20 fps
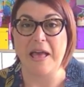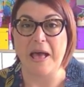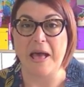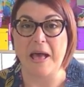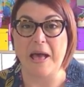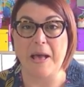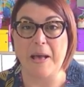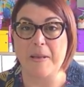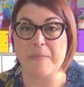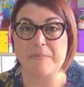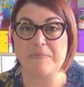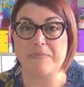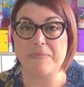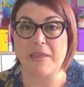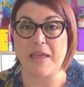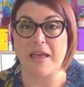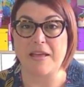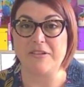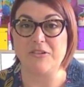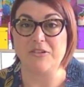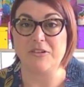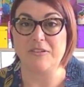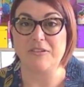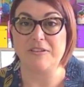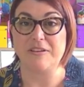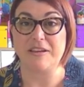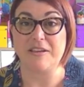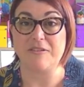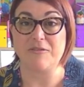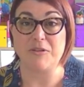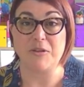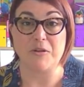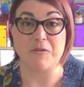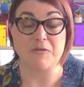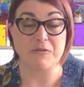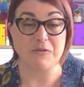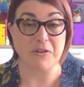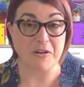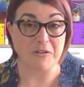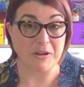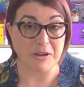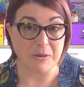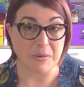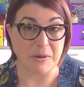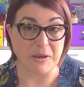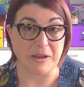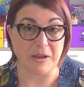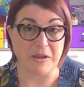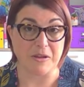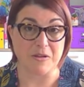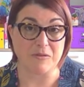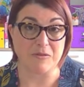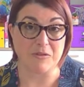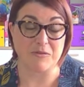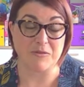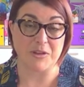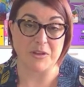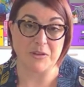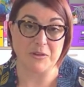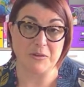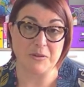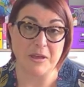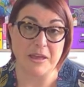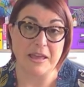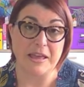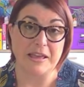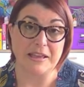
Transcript: Um, and just to give you a very quick overview,